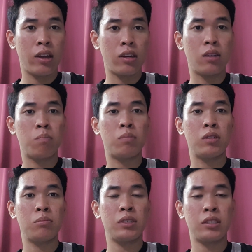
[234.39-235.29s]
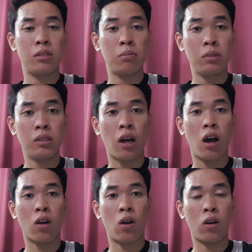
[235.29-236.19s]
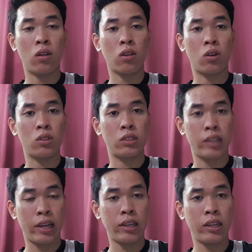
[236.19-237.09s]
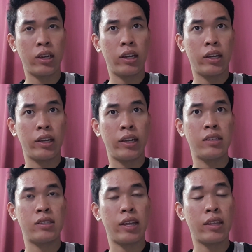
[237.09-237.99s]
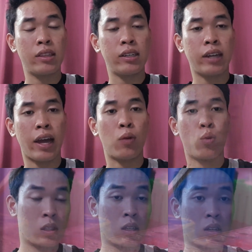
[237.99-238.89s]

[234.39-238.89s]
the permissible alcohol content is stated at 1%.